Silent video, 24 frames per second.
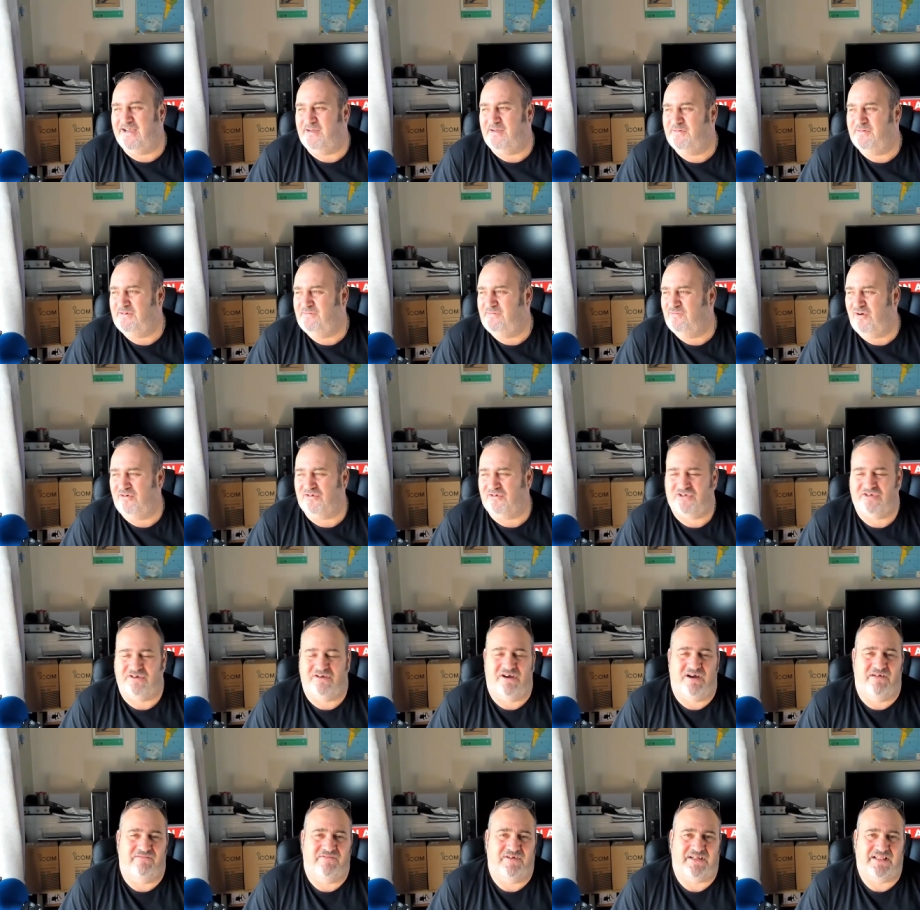I mean, what
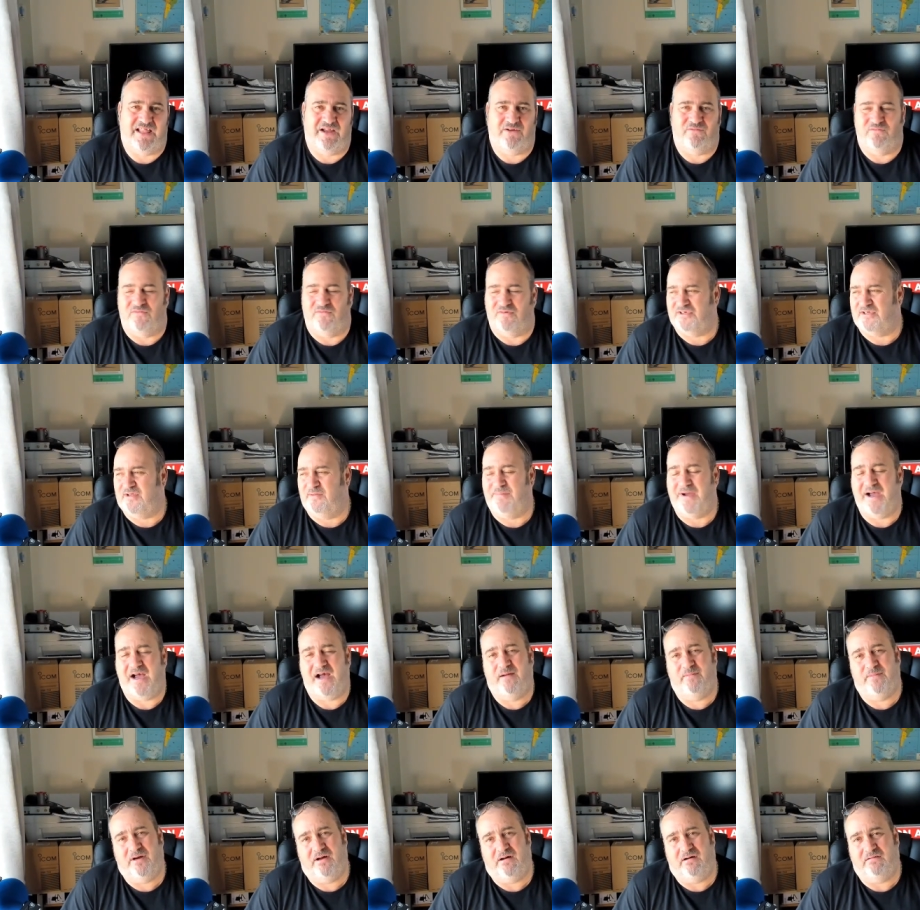sort of a clown wants to bat
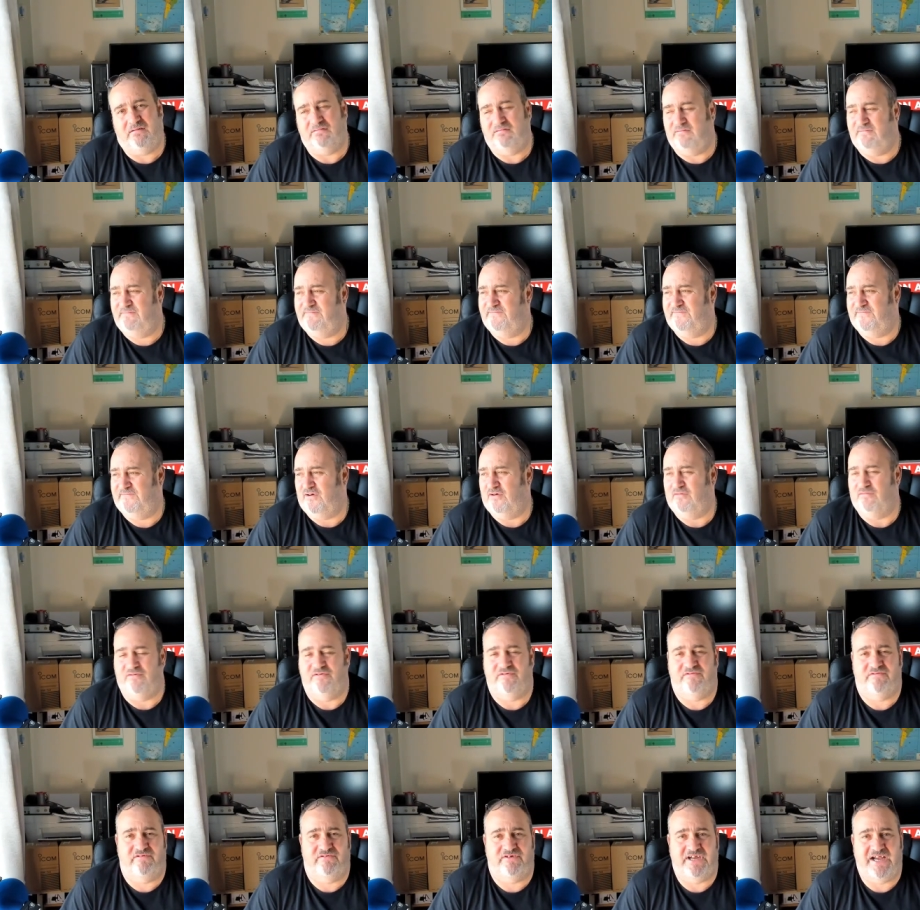a ball
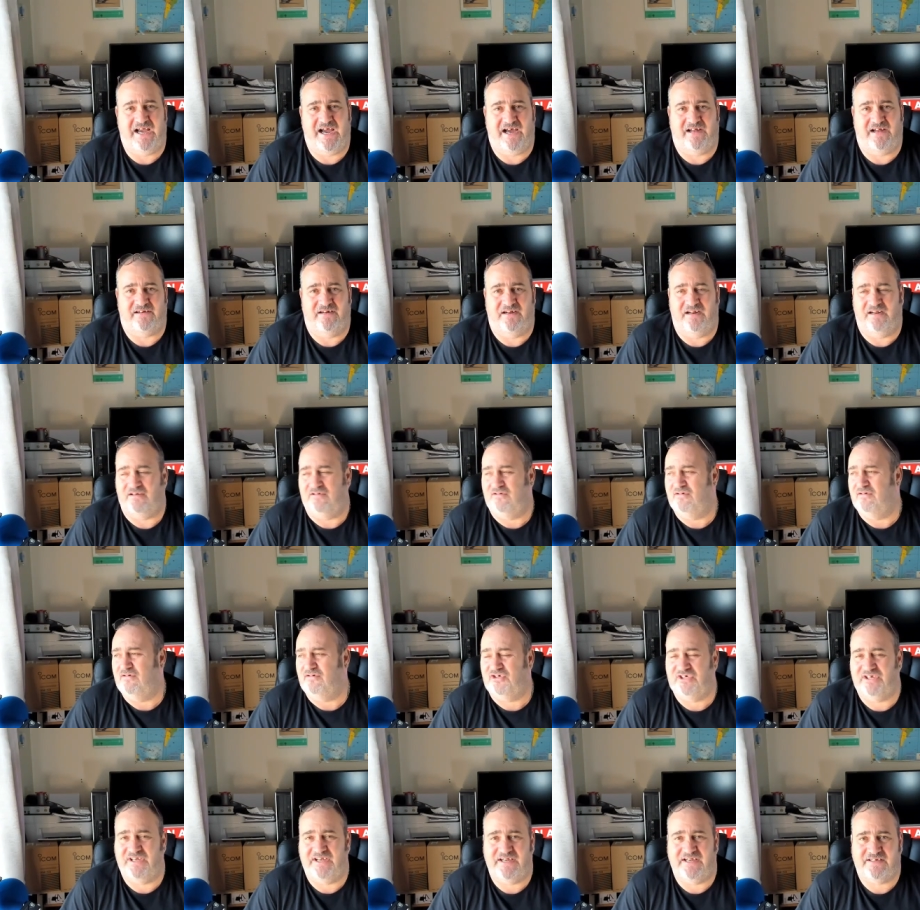400 yard and then go
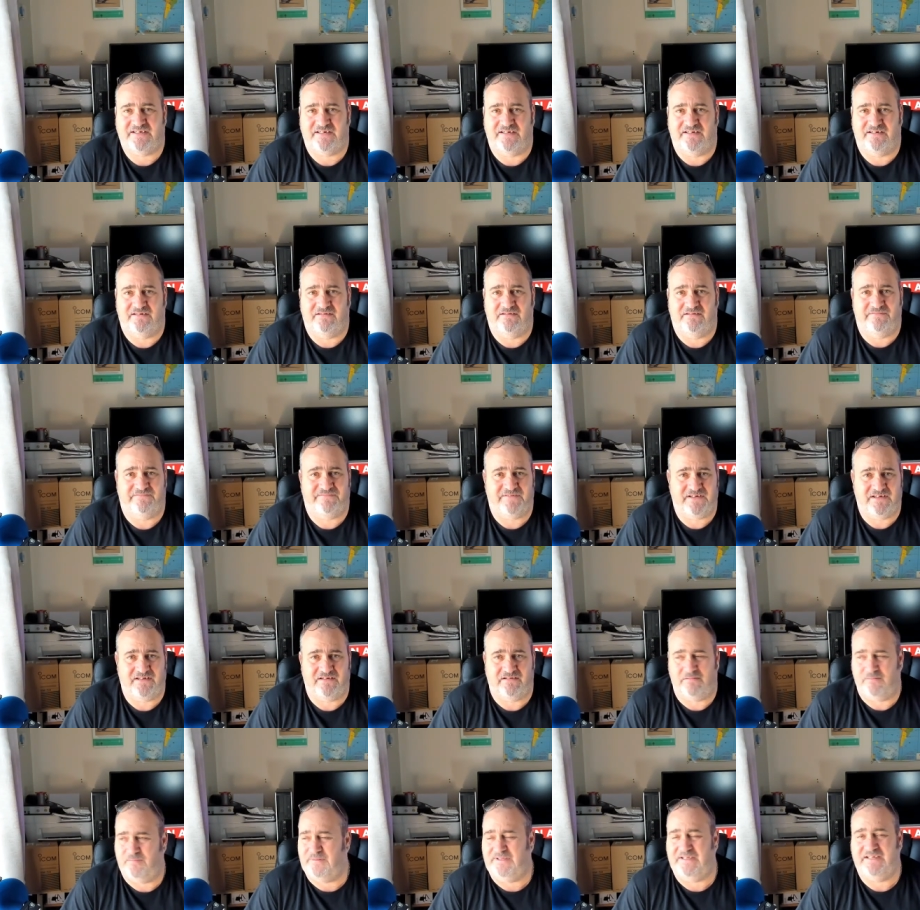chase it? Do you think
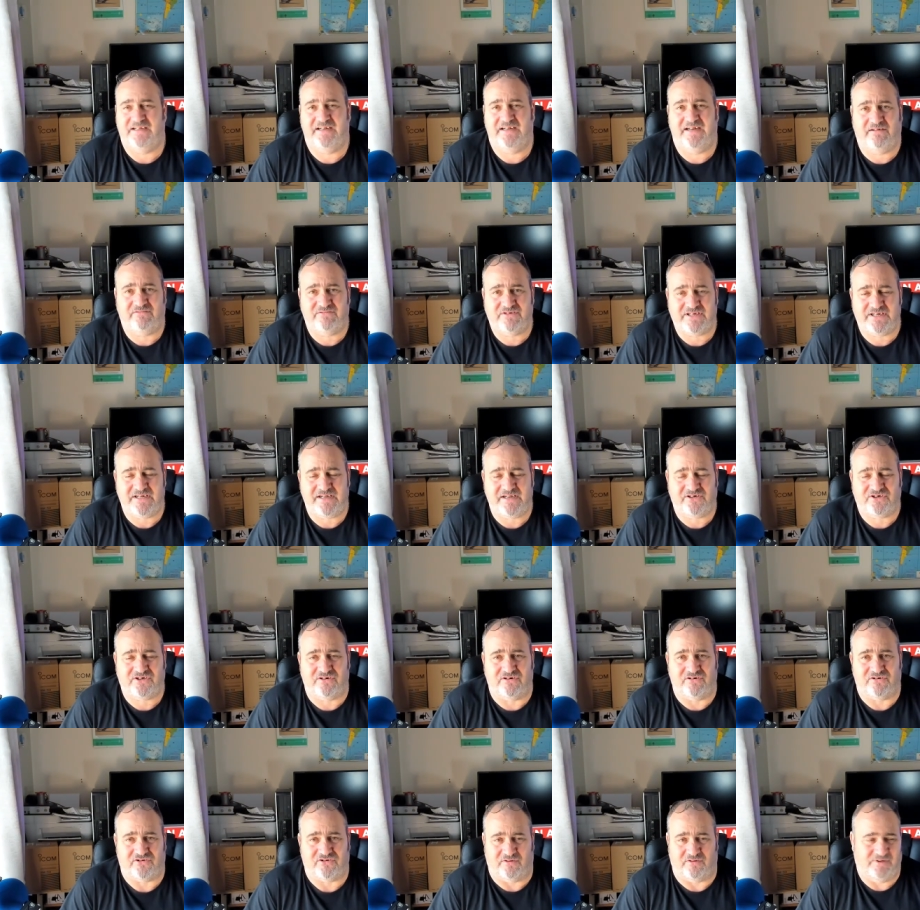you're a bleeding
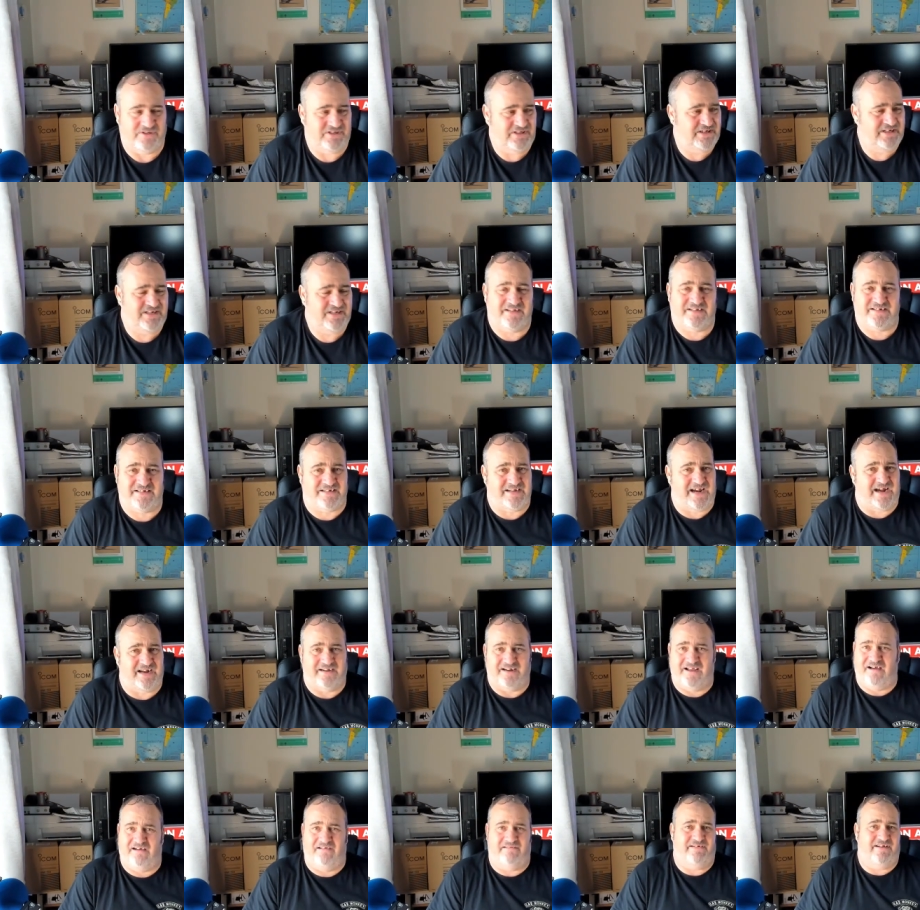Alsatian or something? You need to sack
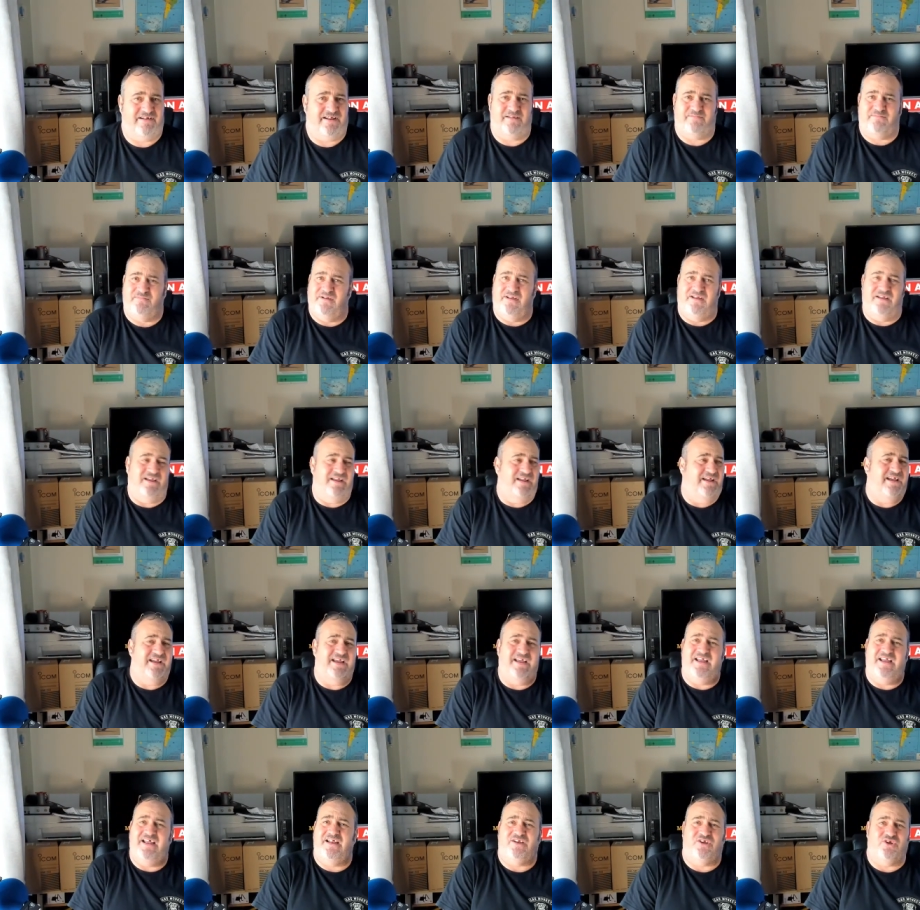that on the head, mate. It
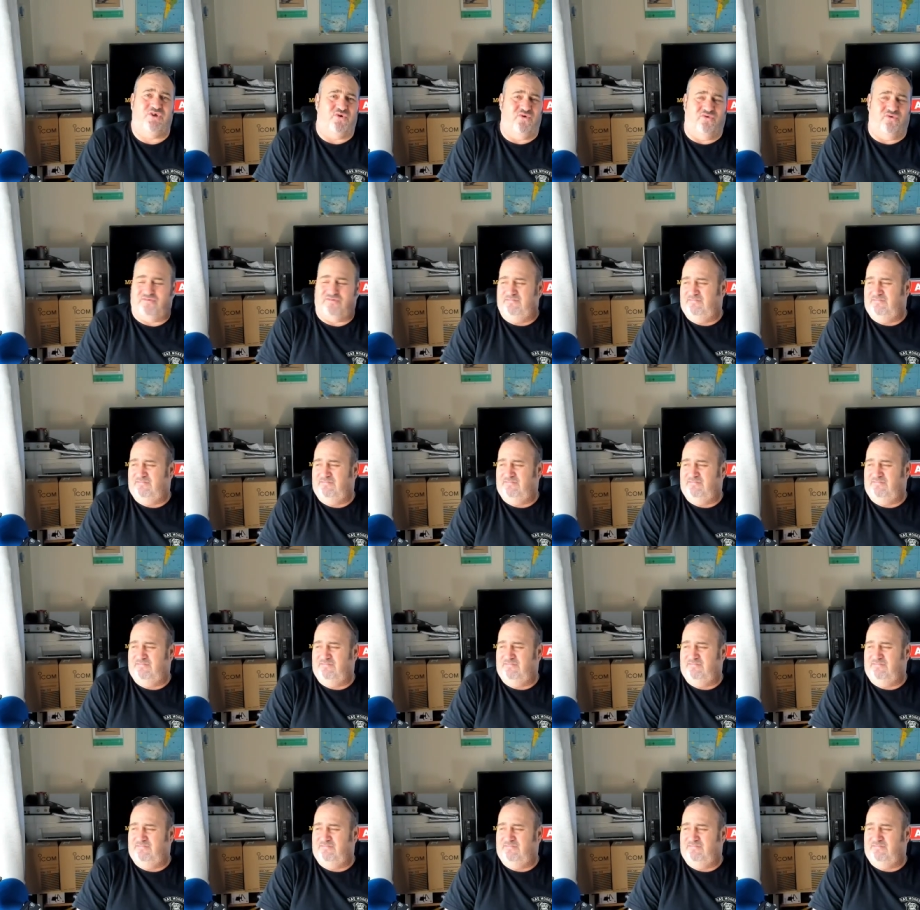ain't good.